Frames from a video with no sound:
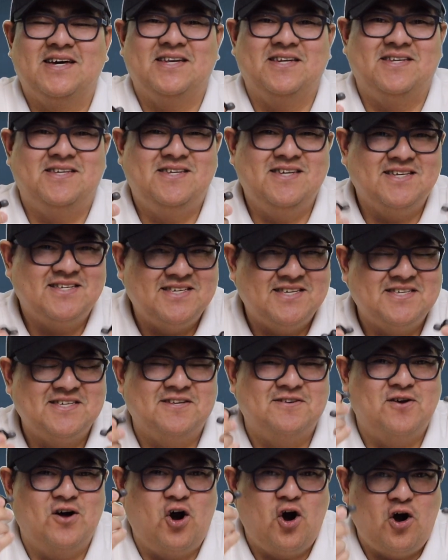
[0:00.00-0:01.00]
This is
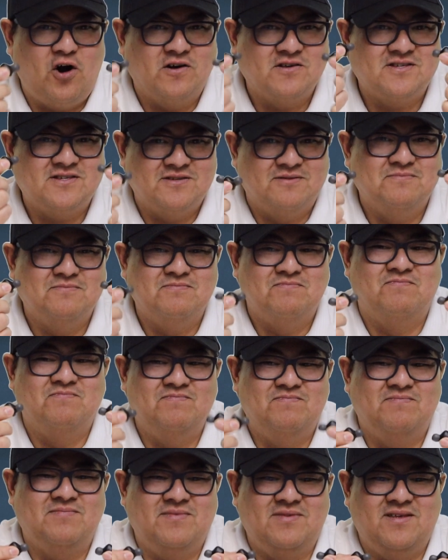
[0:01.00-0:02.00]
an awesome
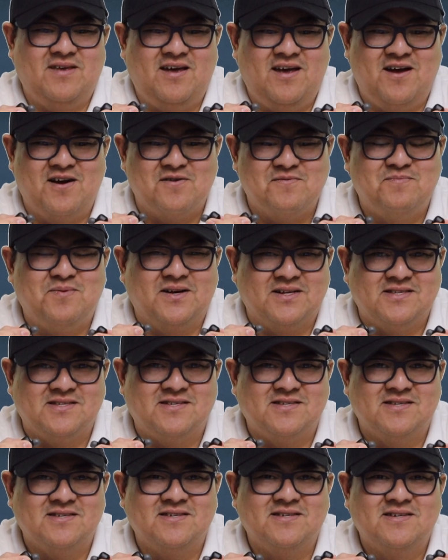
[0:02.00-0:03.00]

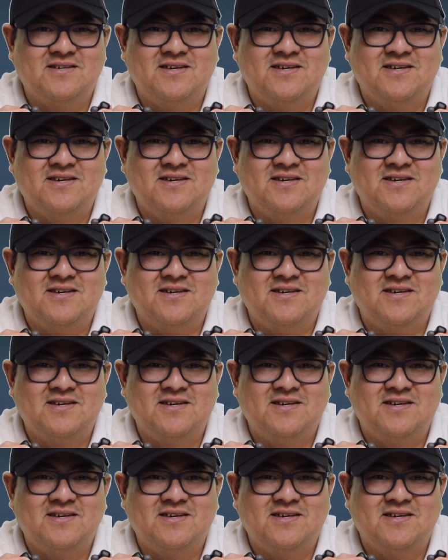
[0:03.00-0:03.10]
earbuds.